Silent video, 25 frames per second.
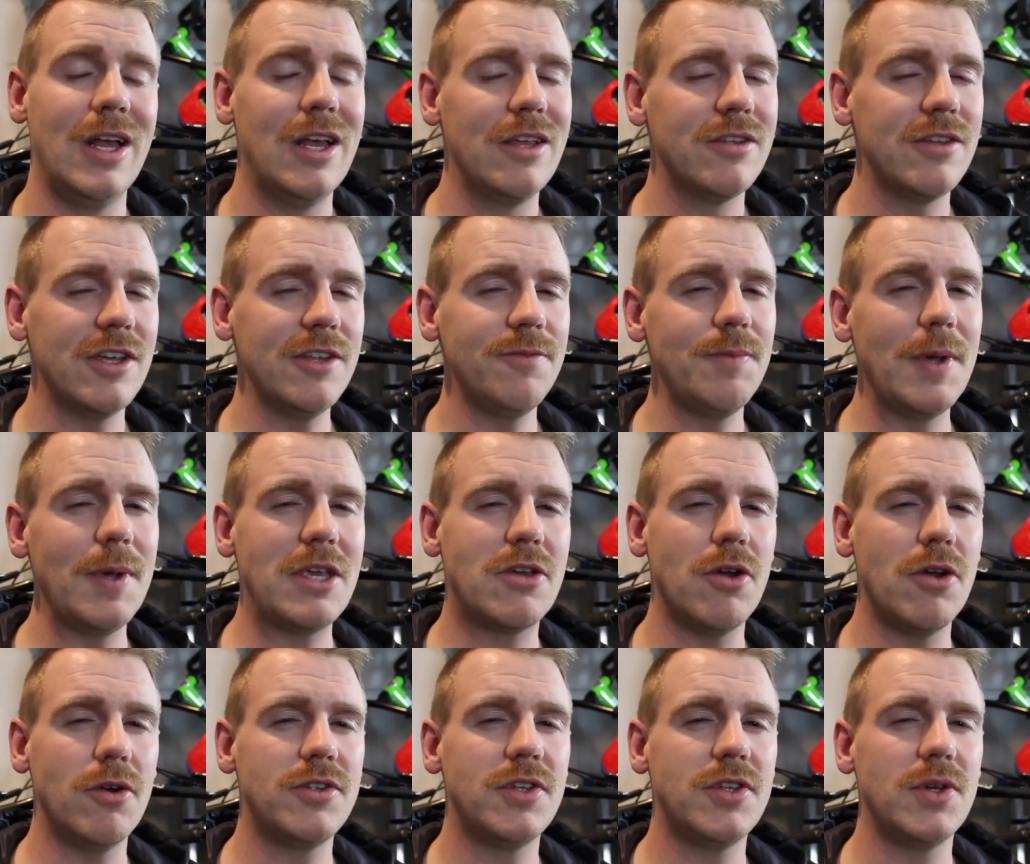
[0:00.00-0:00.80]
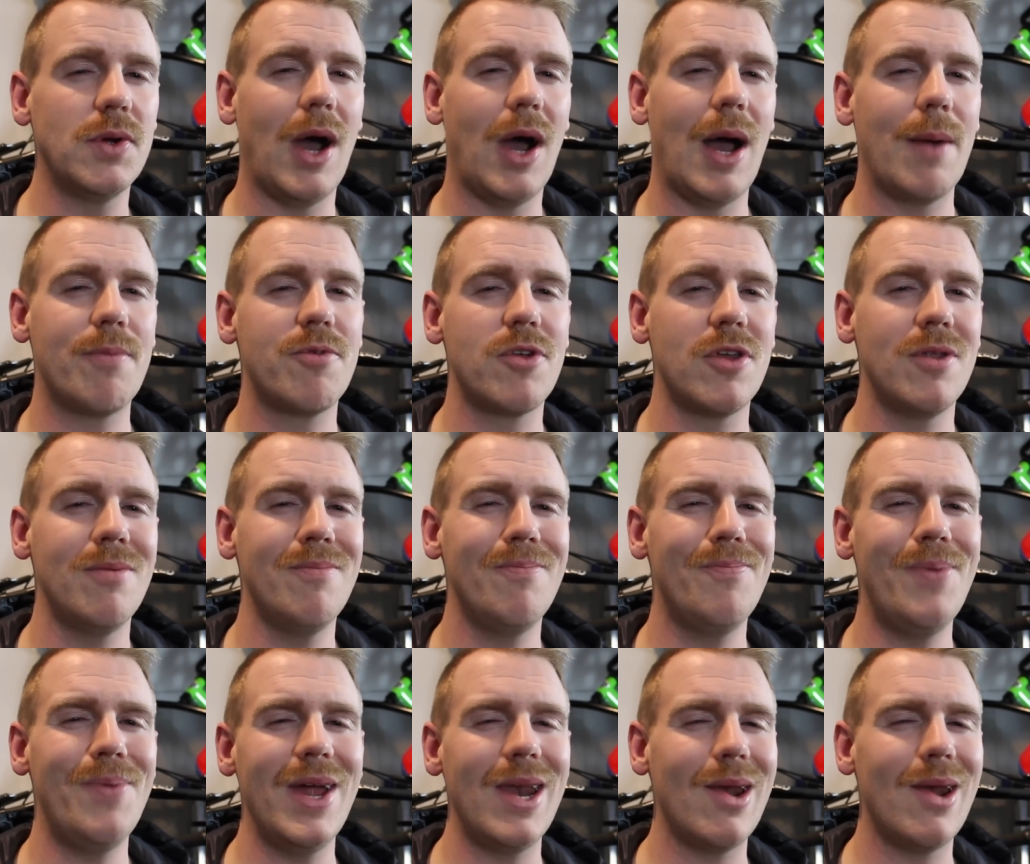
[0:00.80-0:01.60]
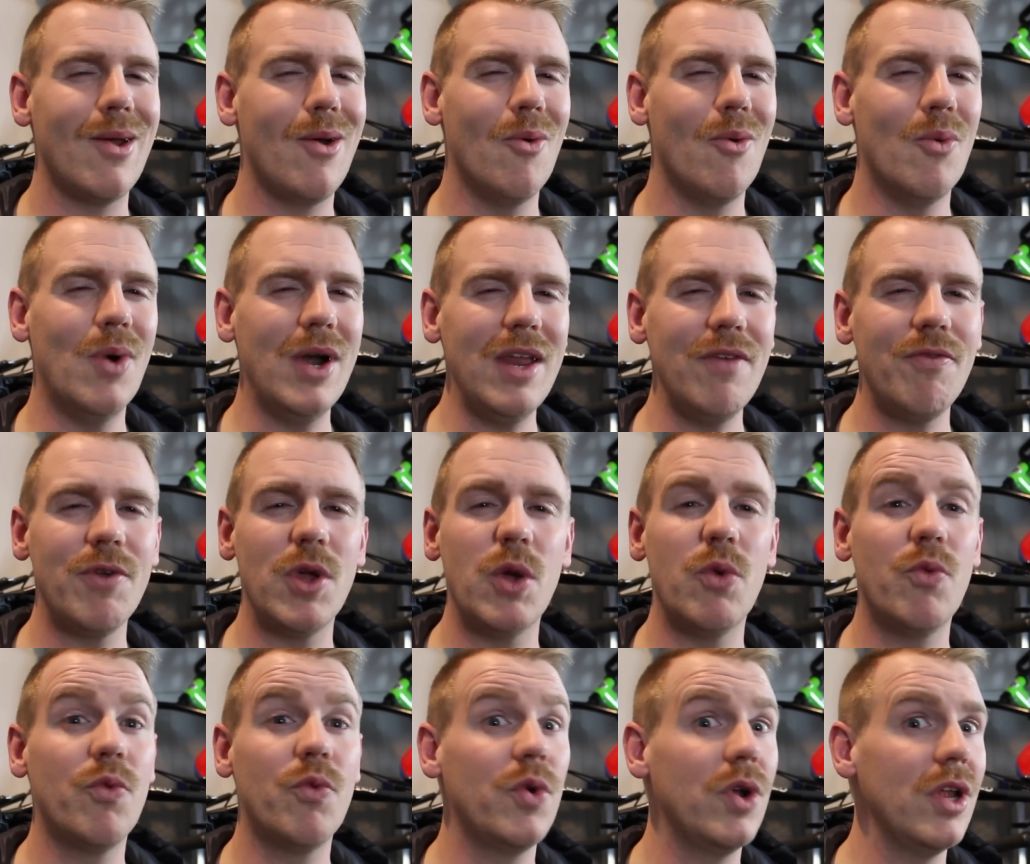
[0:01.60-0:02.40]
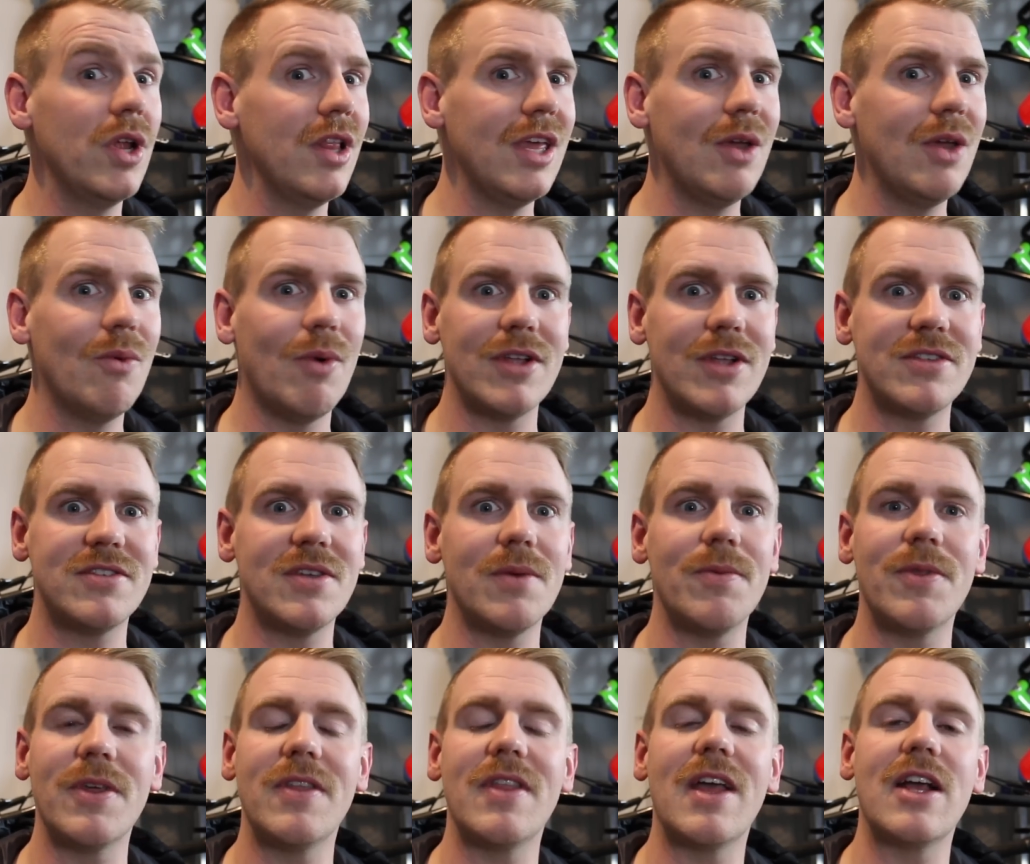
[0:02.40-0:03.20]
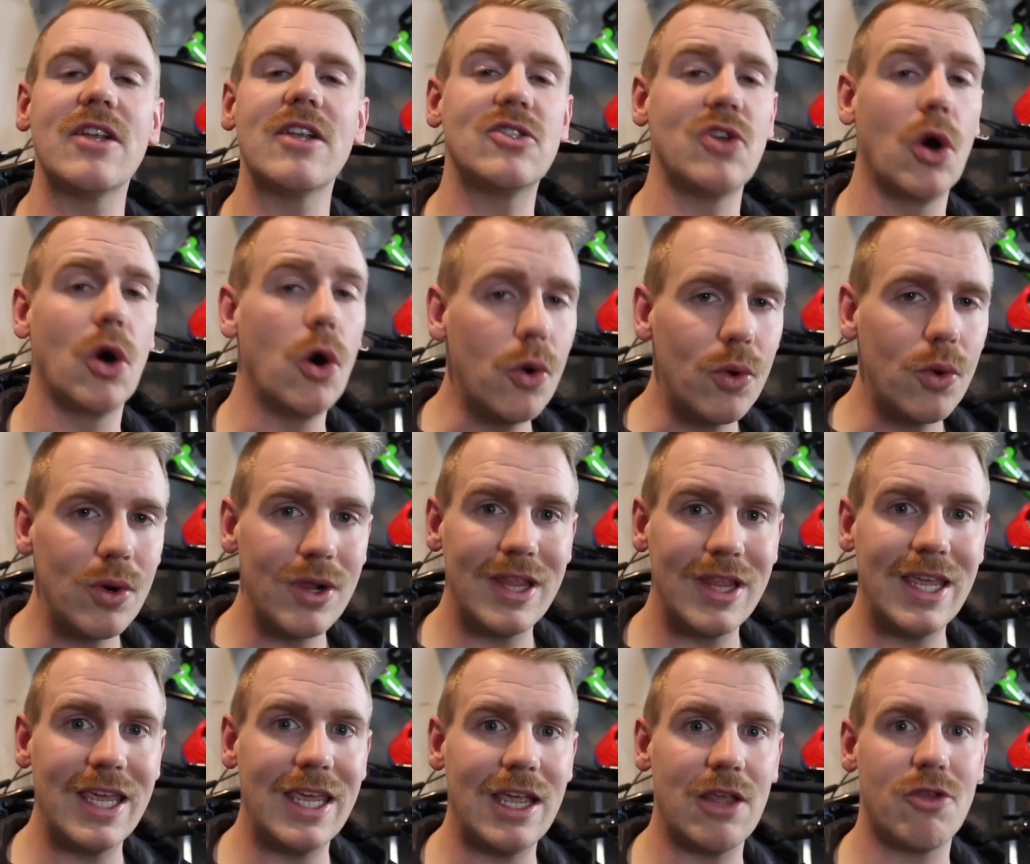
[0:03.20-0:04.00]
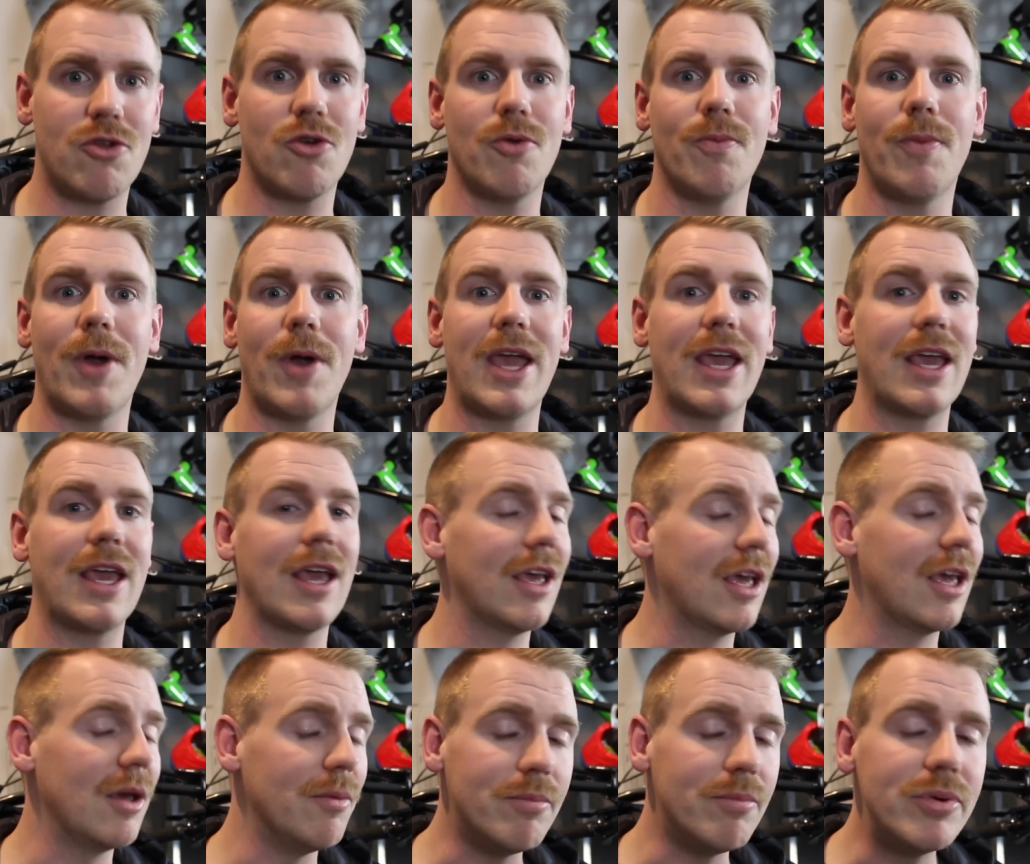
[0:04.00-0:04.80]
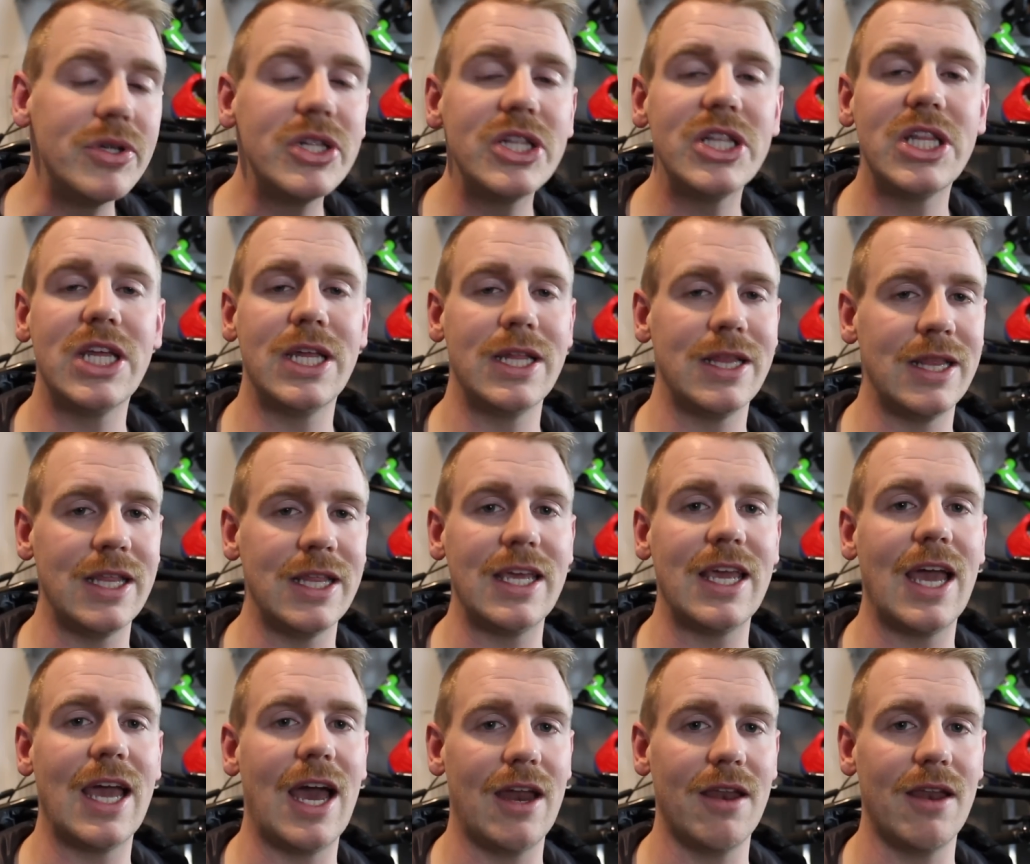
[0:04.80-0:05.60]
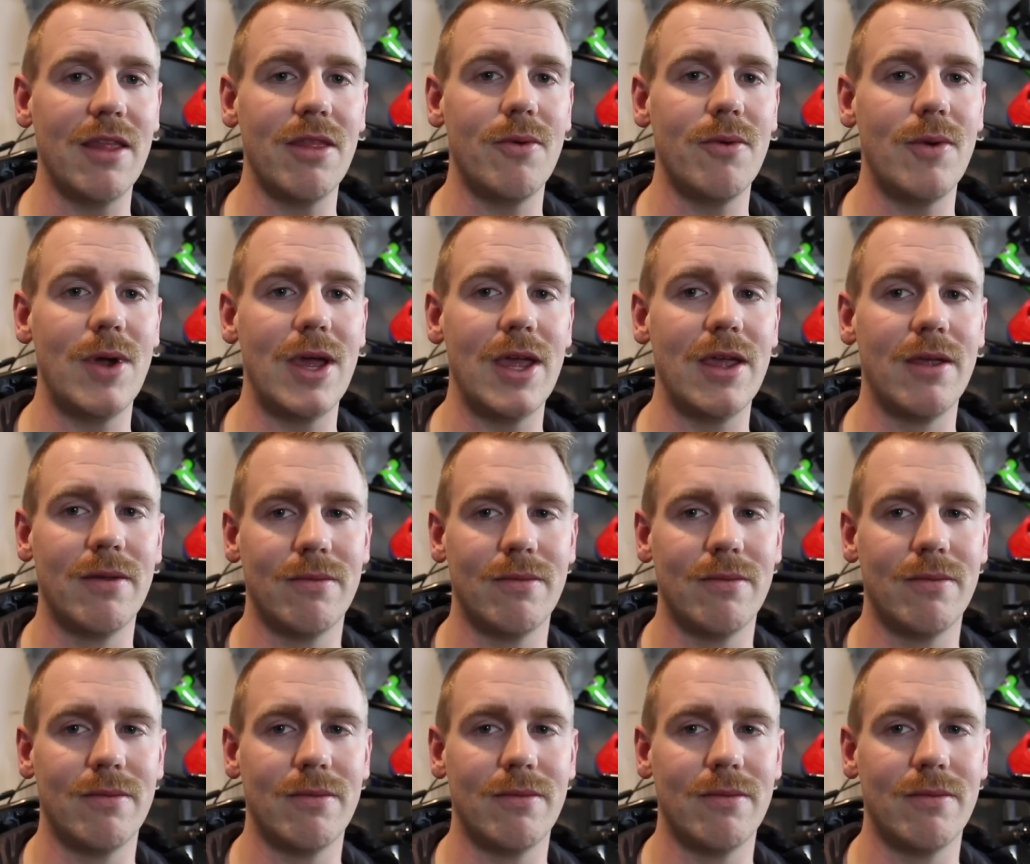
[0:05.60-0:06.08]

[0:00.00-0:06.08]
So that's my go-to option, but what if you really want something that totally gets your bike completely out of the way?